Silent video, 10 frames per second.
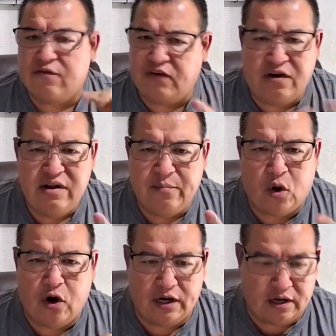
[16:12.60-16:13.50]
Very
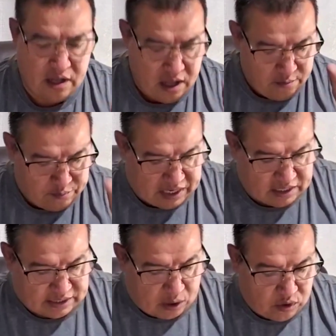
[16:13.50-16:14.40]
important,
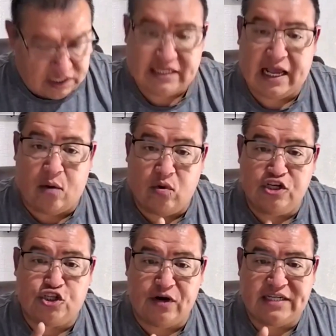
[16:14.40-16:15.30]
because I want to
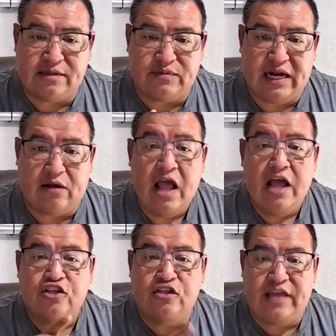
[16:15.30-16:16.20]
stress something out.
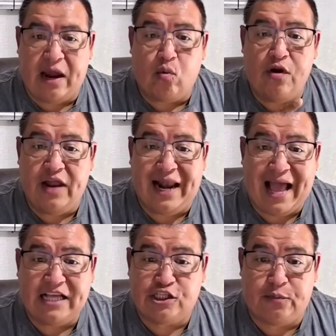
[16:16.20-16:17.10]
They were the
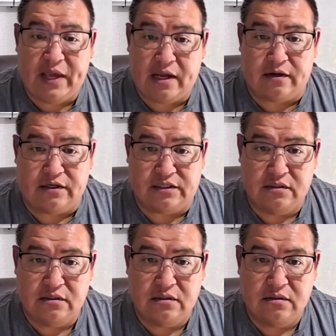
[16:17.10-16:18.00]
last speakers,
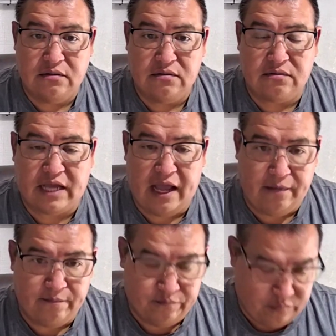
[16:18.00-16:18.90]

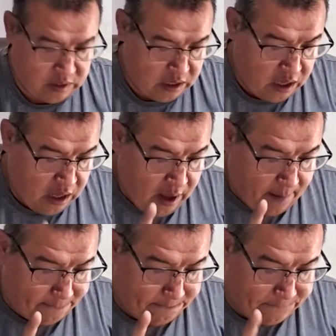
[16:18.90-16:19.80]
okay?
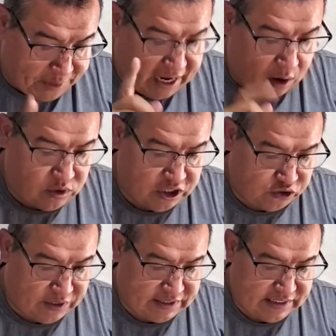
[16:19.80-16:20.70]
But I want to
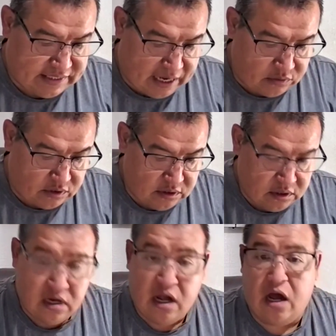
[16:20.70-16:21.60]
stress this out.
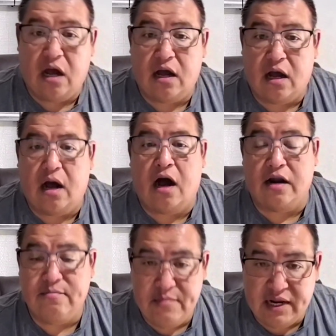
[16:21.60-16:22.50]

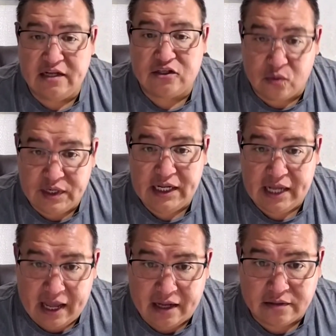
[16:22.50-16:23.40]
On minute
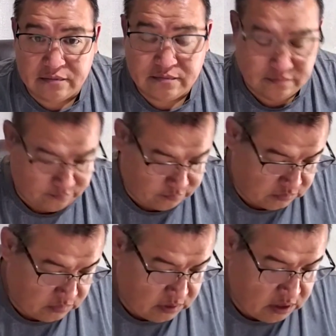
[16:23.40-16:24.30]
28,
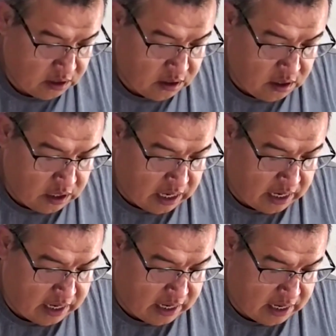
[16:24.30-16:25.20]

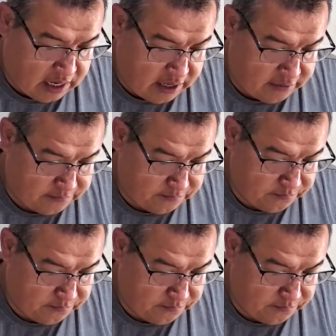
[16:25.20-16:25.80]
Mr.